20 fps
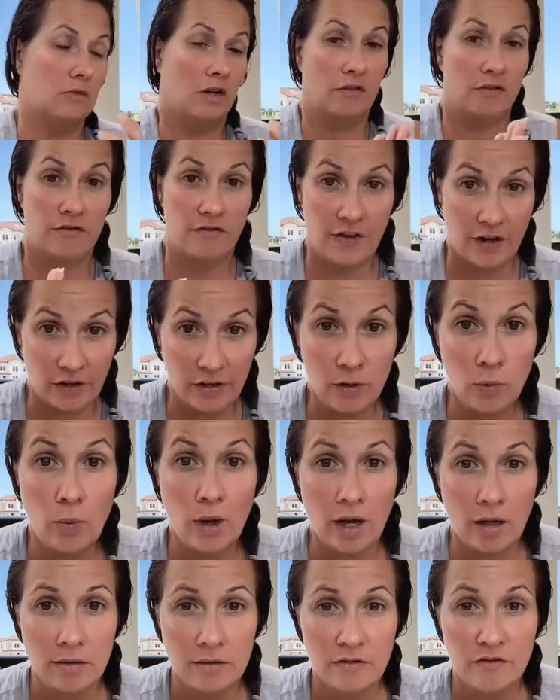very
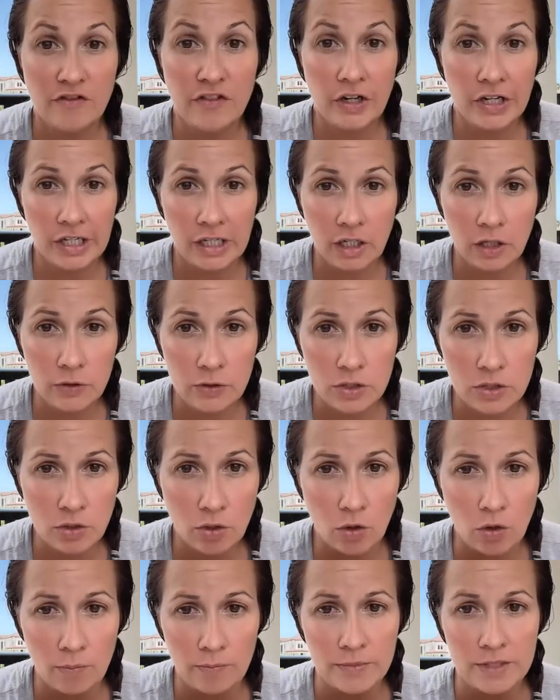well, very close to home,